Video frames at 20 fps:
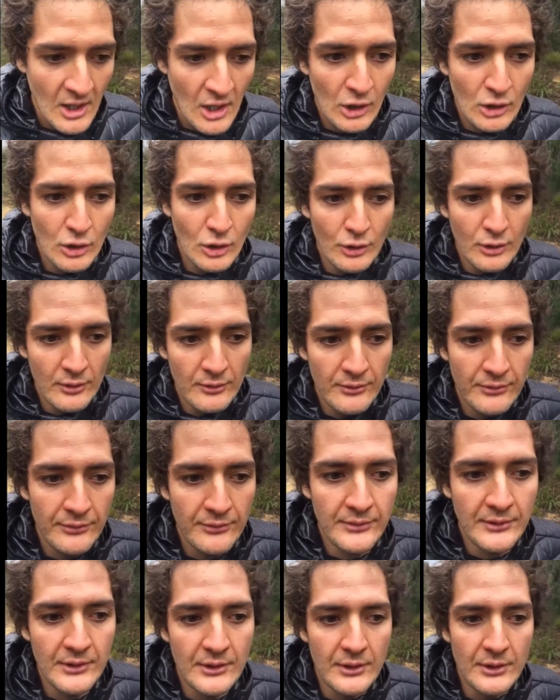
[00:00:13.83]
a lot
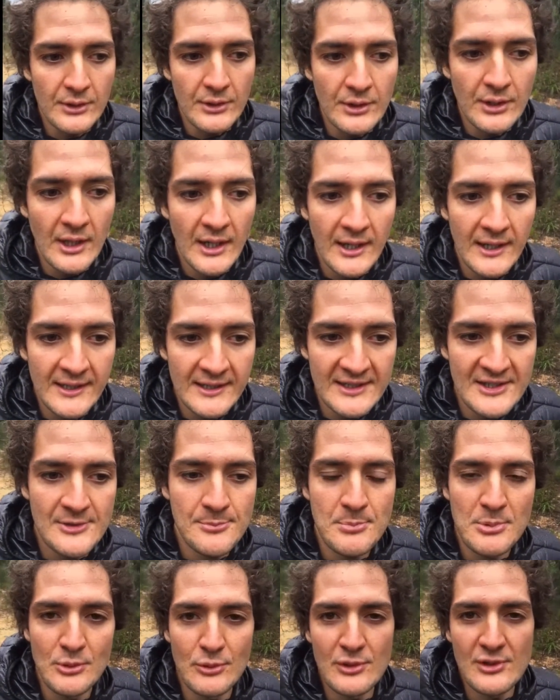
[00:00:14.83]
of the
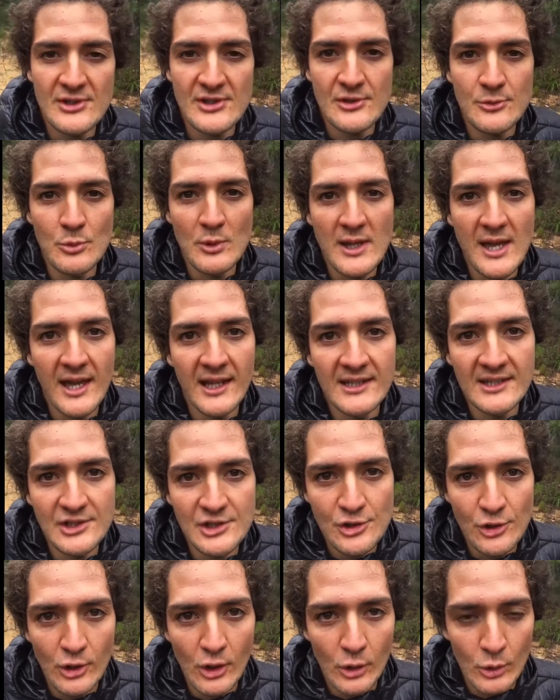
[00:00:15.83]
experiences we had in
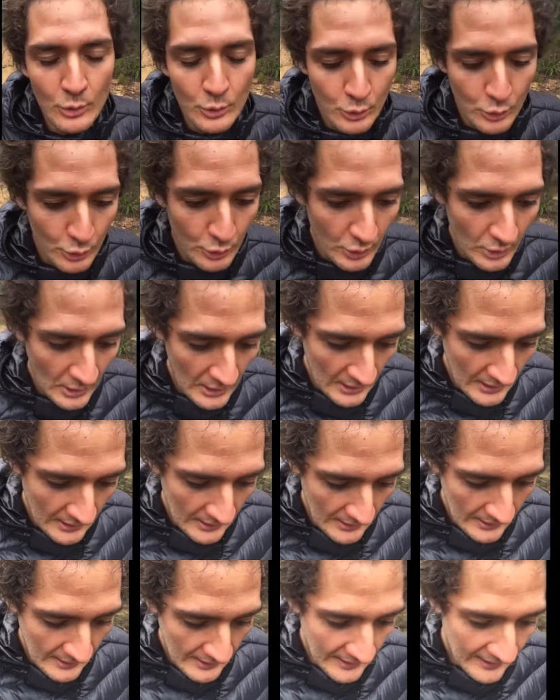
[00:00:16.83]
childhood
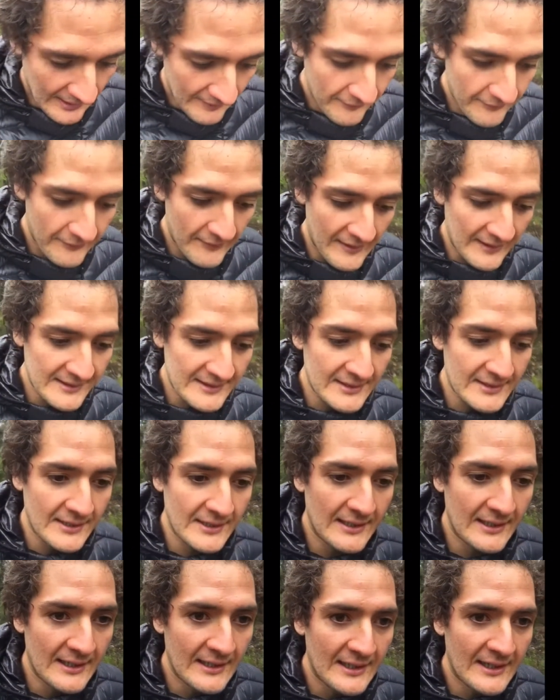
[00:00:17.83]
affect
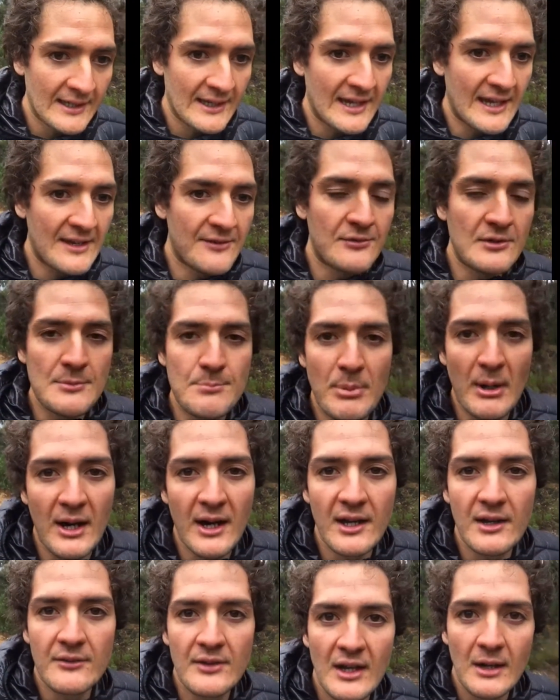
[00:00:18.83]
every
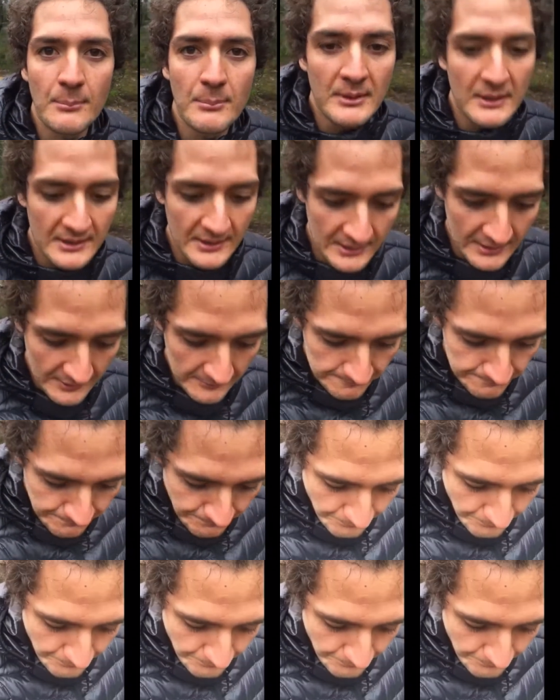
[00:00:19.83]
part of our being